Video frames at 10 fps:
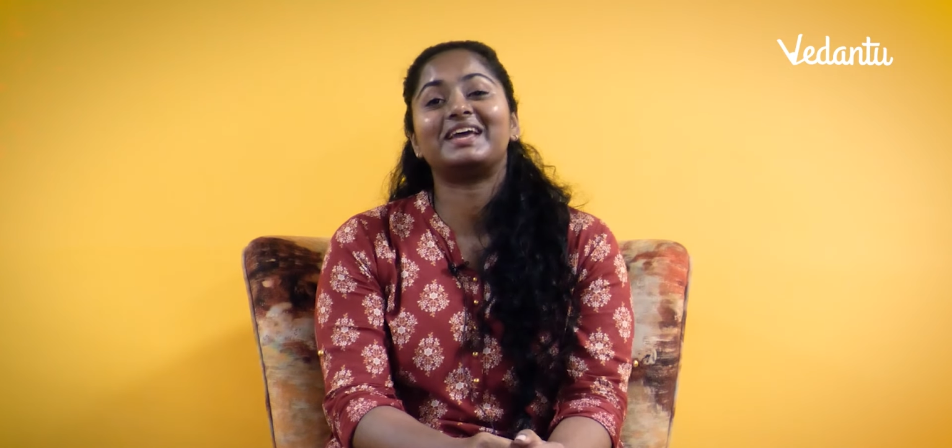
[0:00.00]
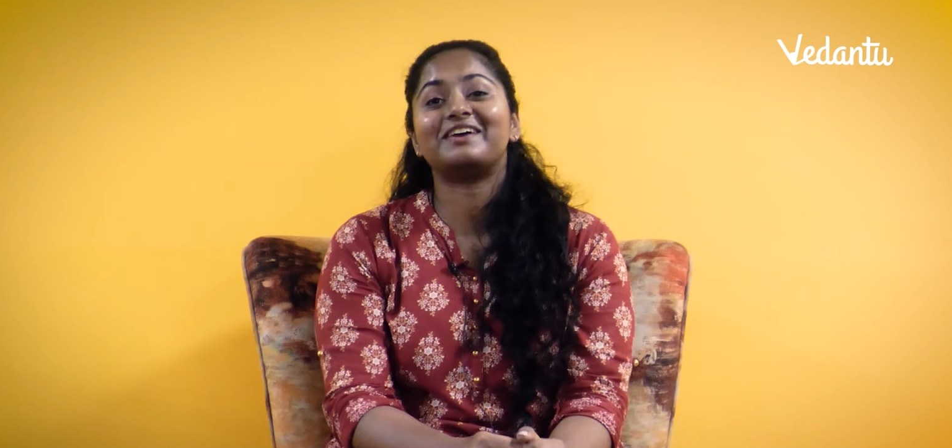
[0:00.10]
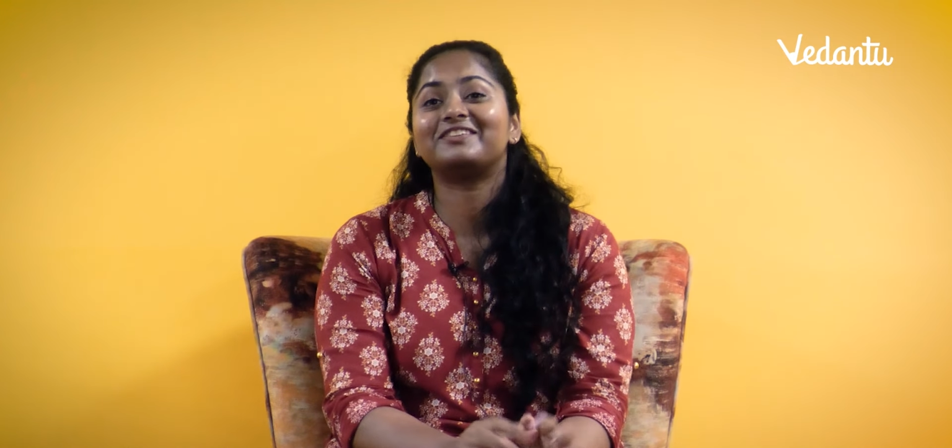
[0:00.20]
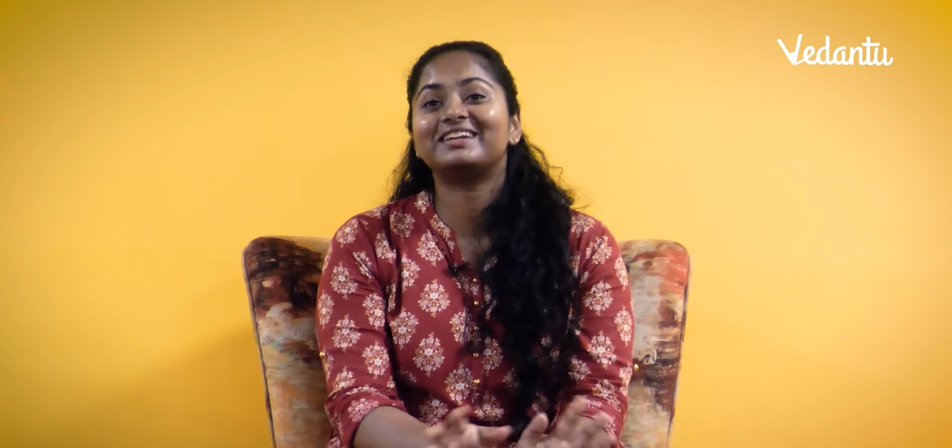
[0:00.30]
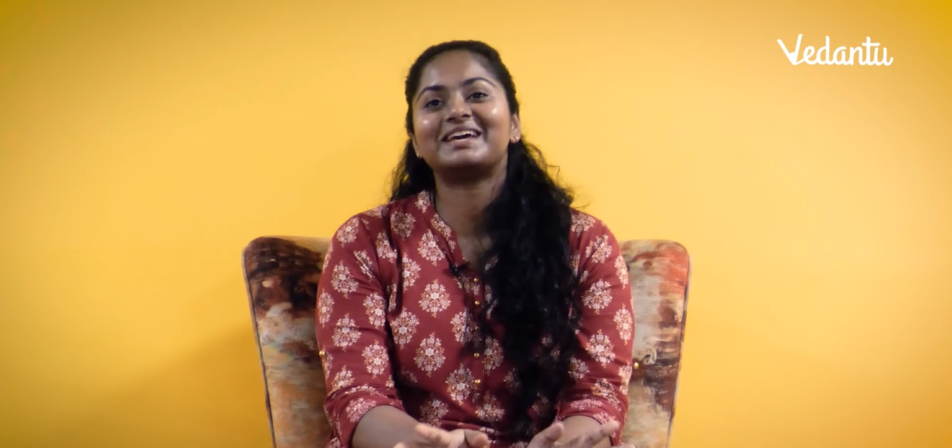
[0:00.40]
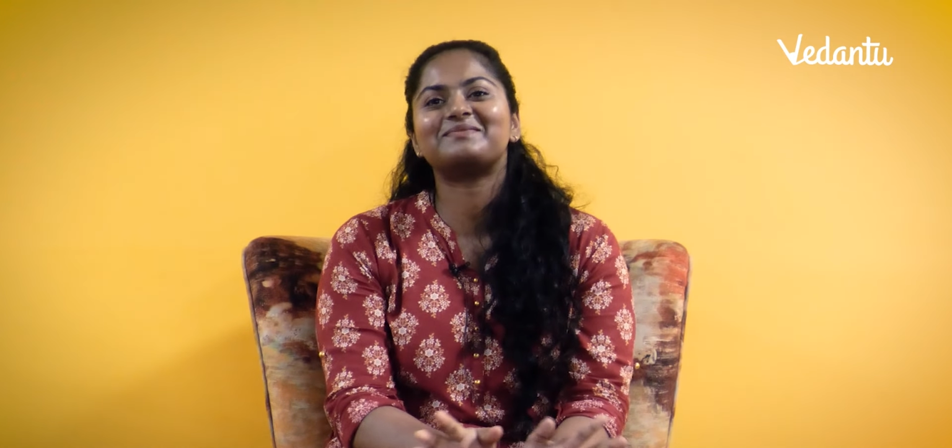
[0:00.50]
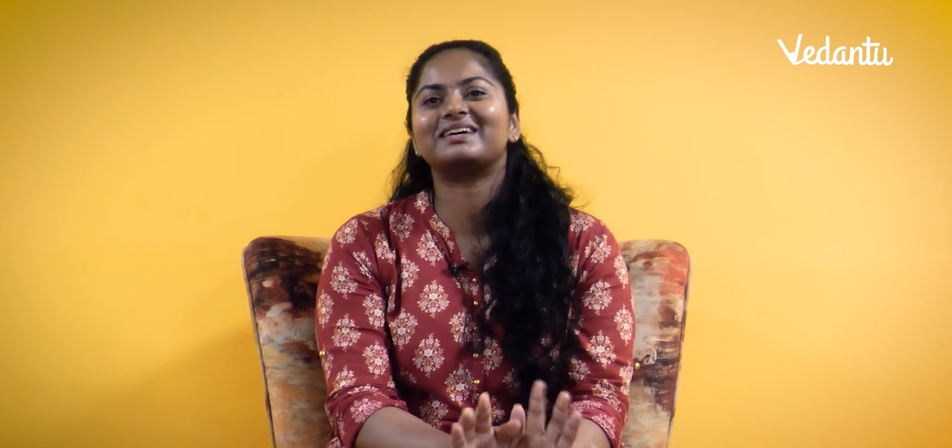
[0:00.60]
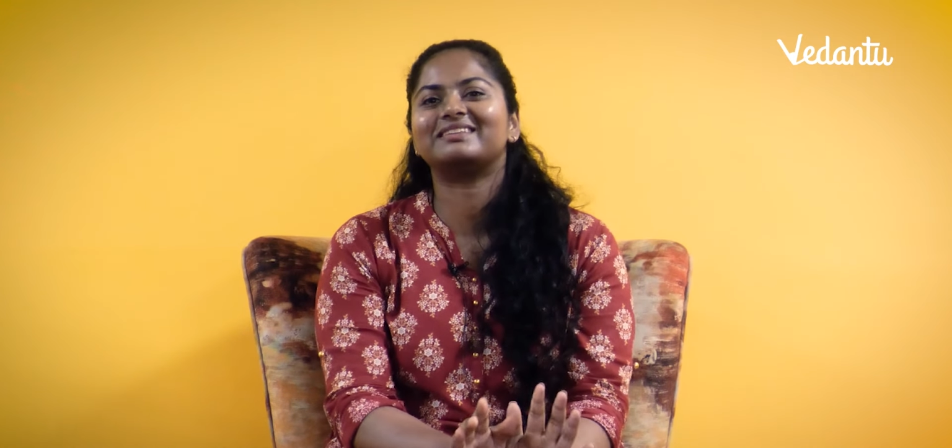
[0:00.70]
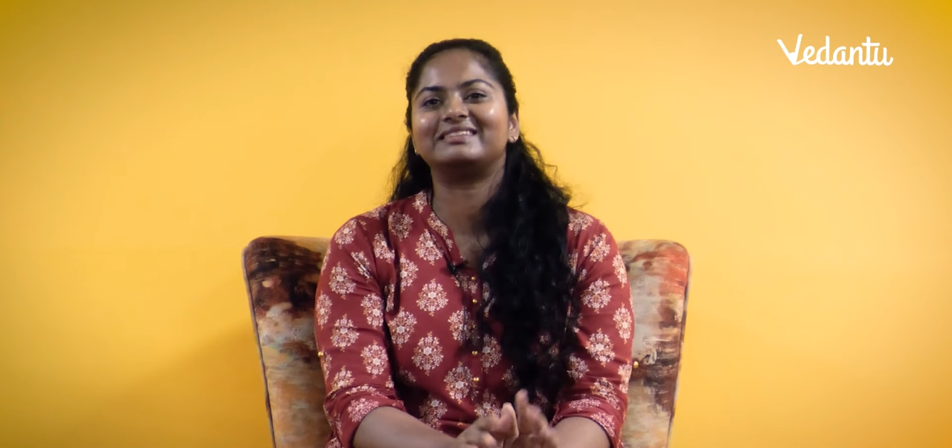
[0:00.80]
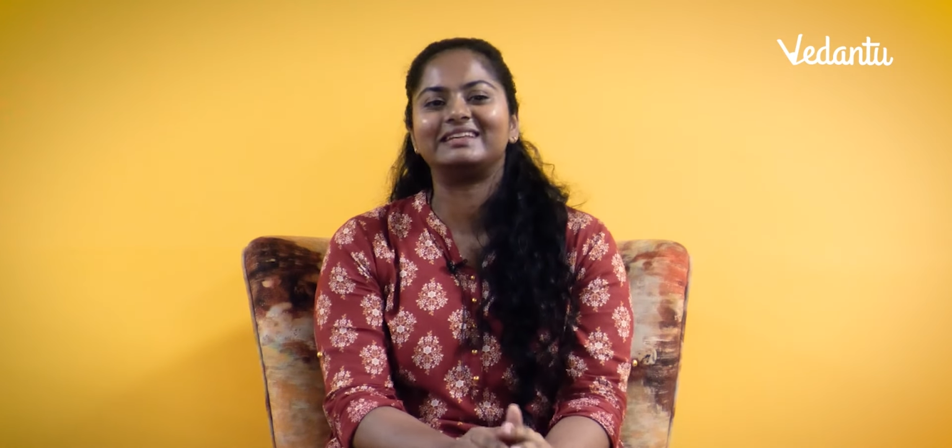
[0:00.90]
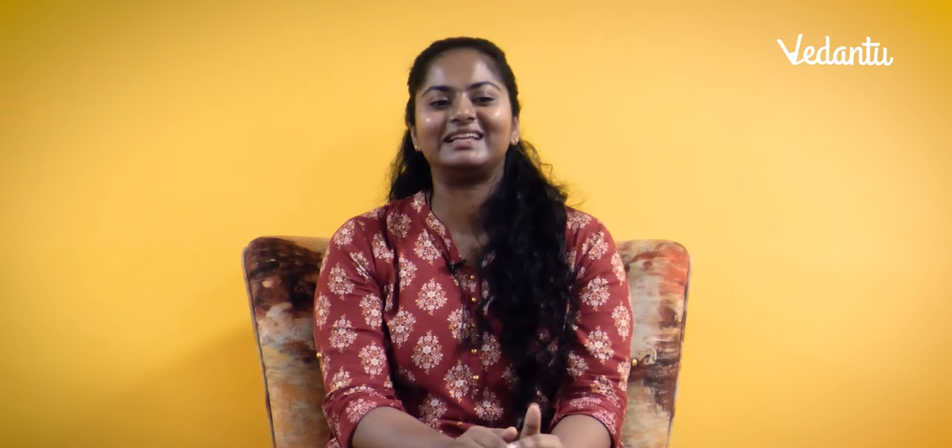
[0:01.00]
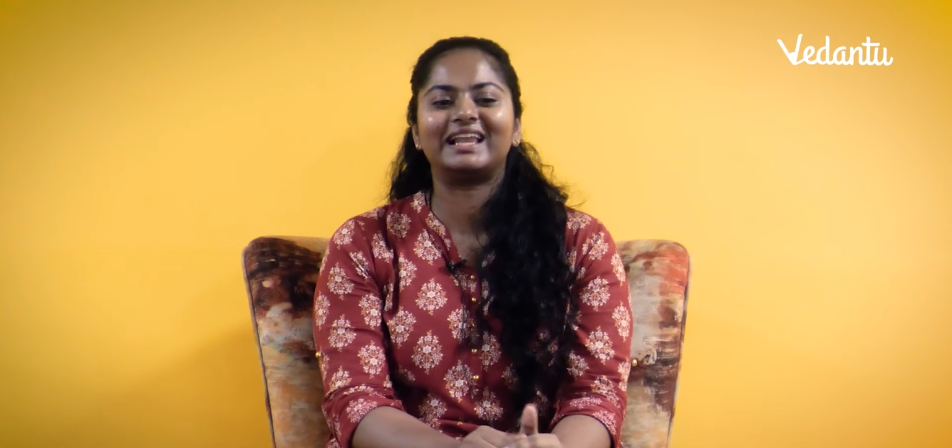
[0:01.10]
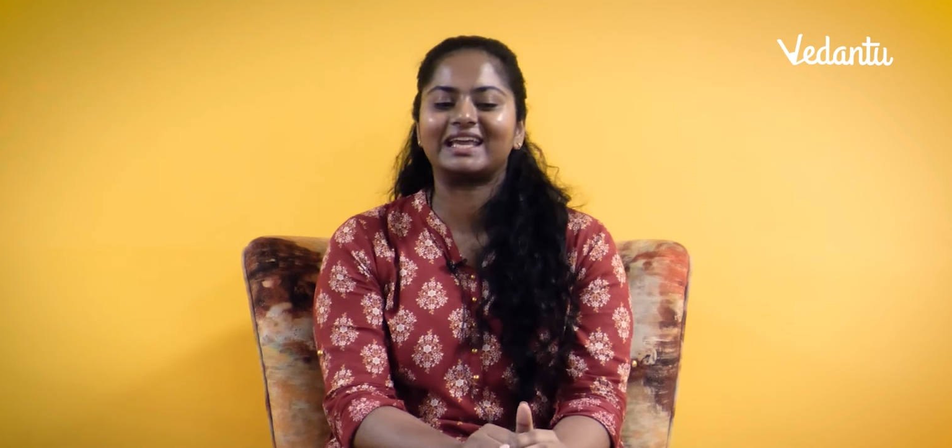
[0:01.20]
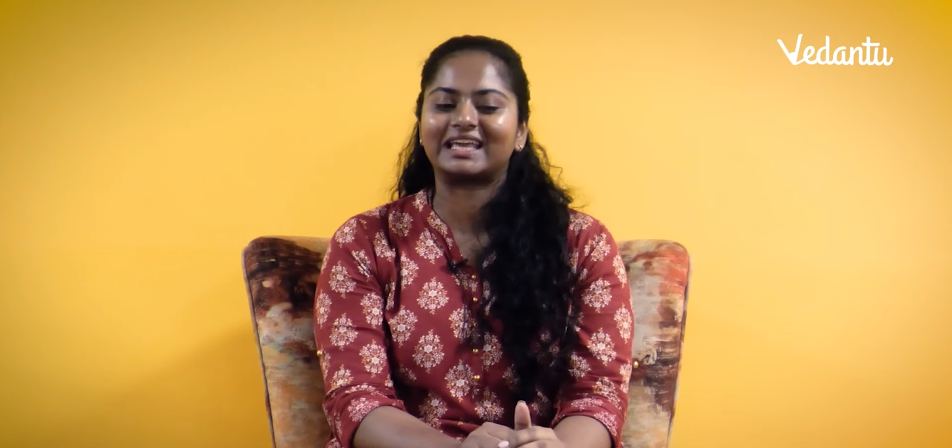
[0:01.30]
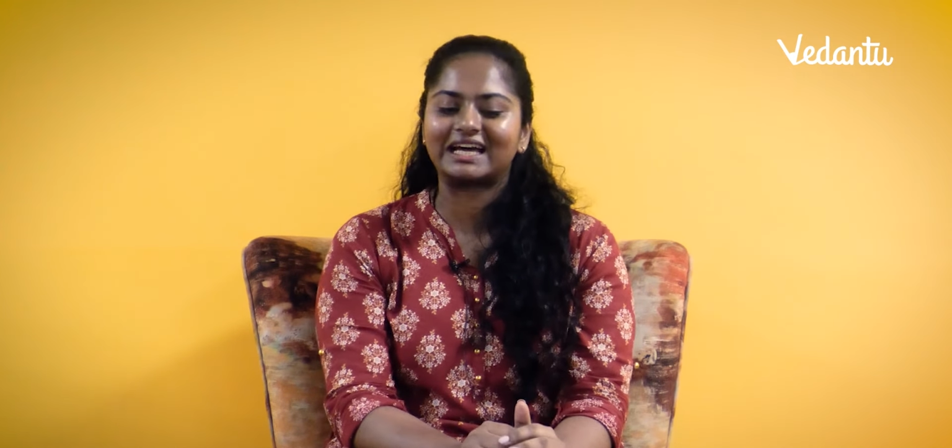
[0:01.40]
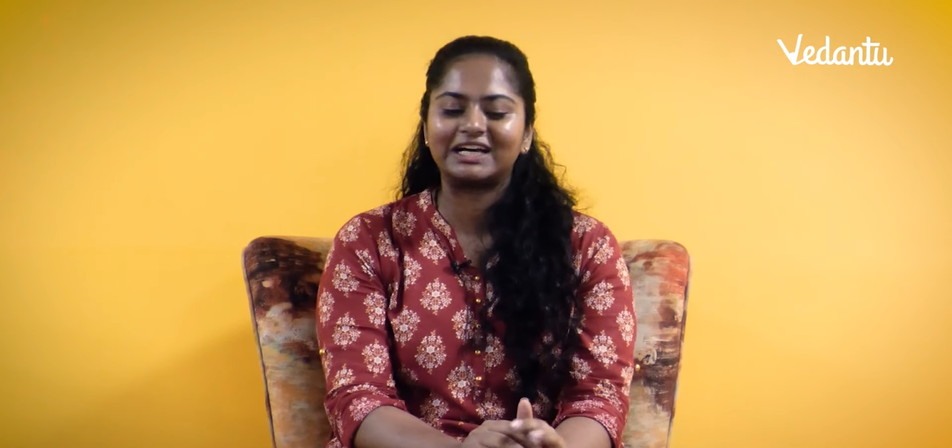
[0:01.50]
Every time I see like